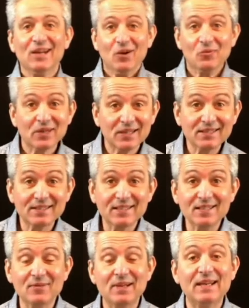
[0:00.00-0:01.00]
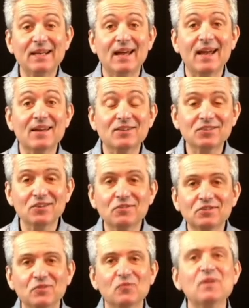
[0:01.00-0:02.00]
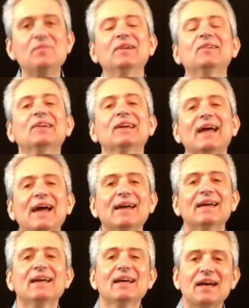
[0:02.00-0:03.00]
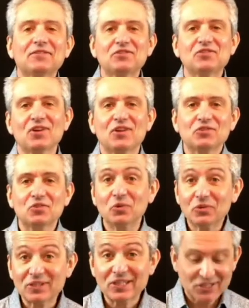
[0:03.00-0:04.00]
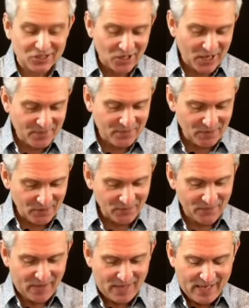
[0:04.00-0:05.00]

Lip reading: We're continuing a series that we've been looking at as a church called Disciple.